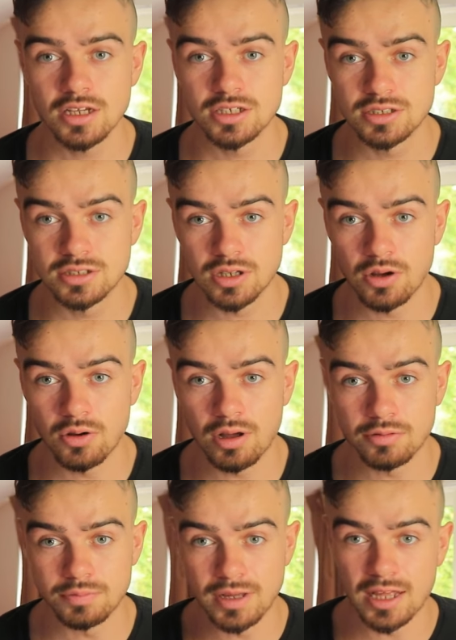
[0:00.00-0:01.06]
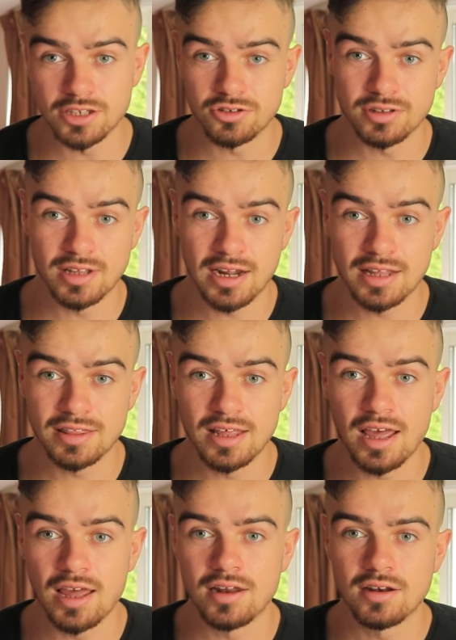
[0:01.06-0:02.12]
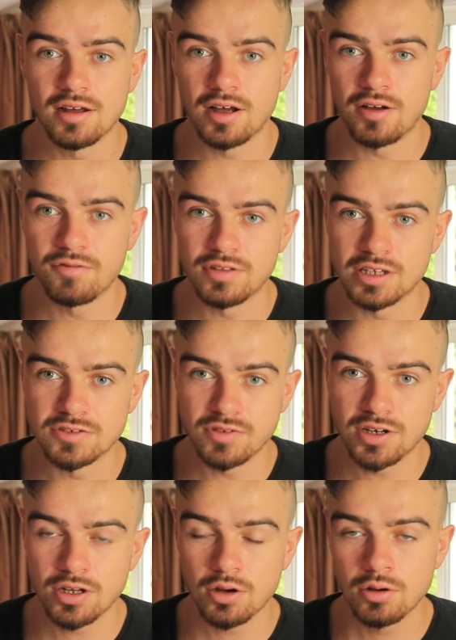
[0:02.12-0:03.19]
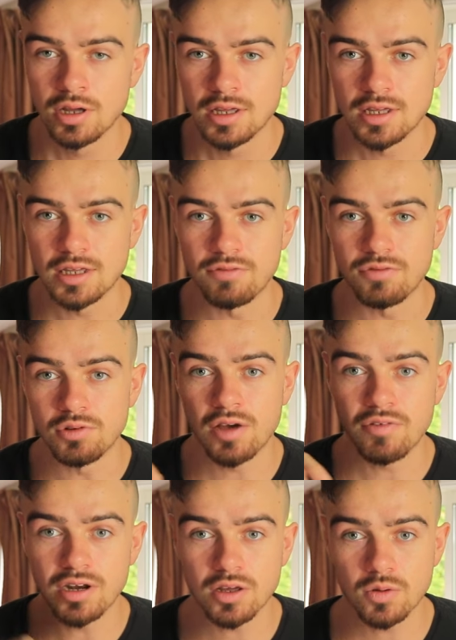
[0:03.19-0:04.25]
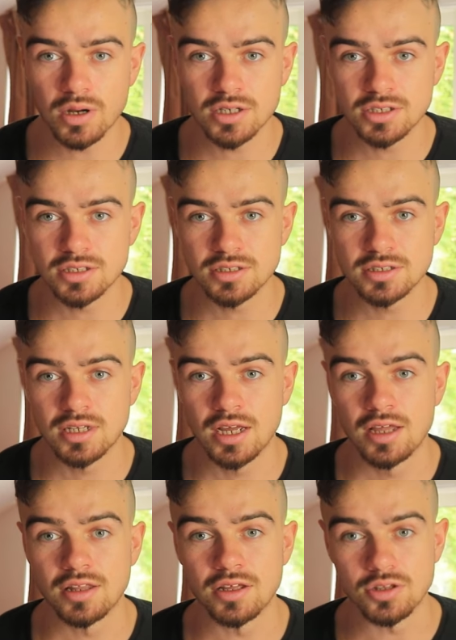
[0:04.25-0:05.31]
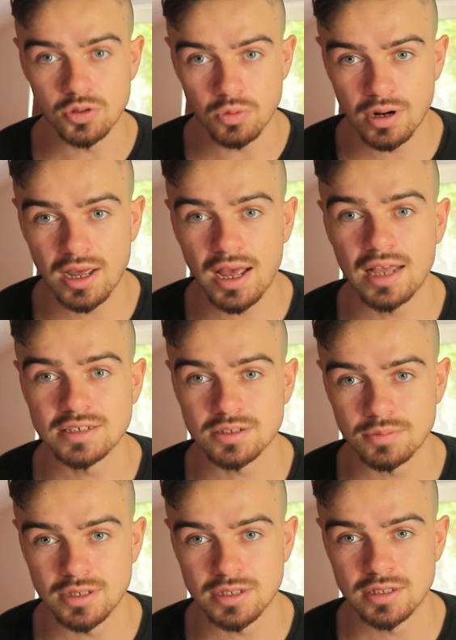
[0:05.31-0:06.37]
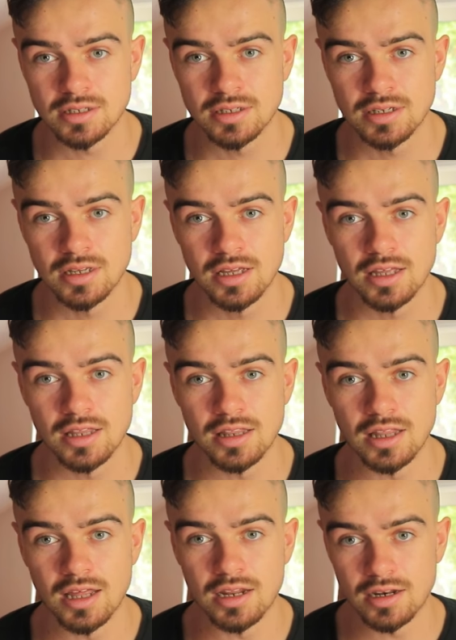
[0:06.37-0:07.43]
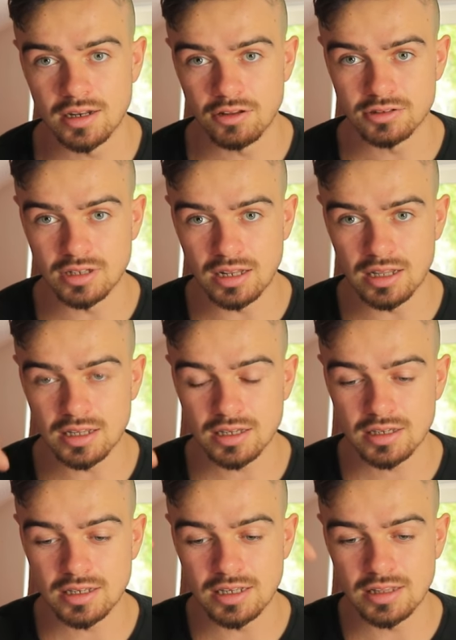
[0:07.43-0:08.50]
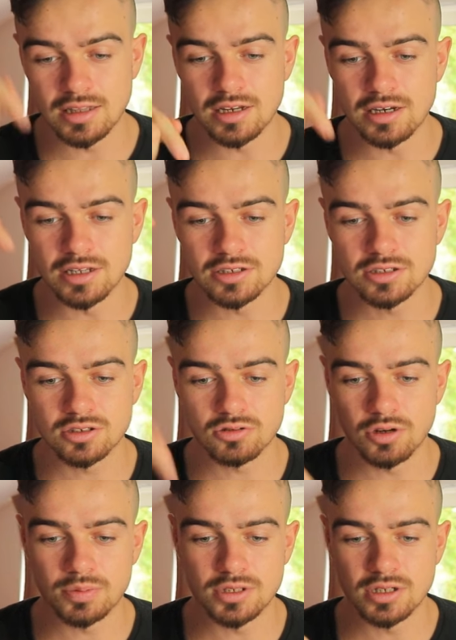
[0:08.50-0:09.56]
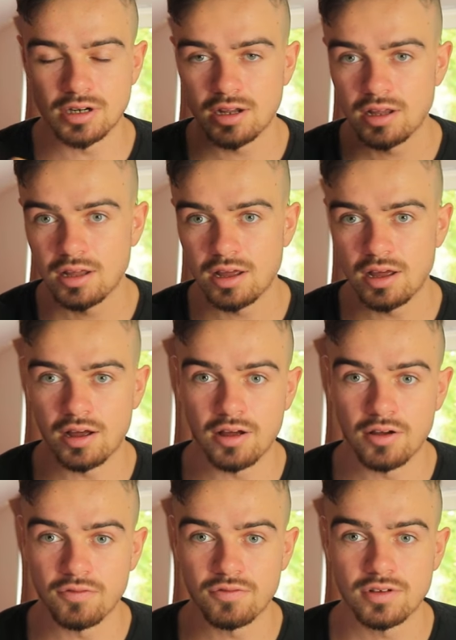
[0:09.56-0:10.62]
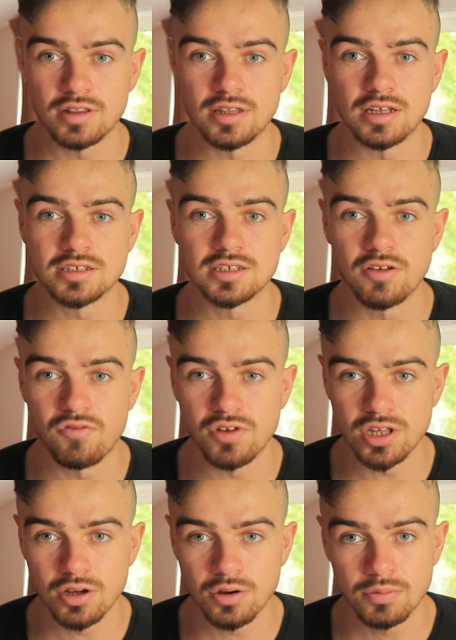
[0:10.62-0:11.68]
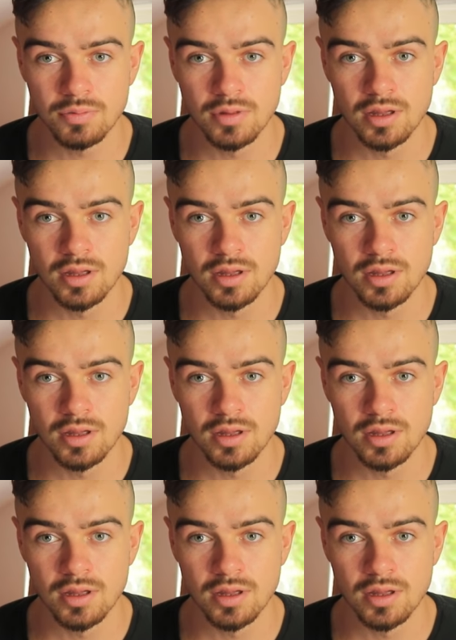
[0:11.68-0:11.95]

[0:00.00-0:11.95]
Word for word: So, I'll be answering that at the end of this video. If you have any questions that you want to ask me, then there's a link in the description of this video.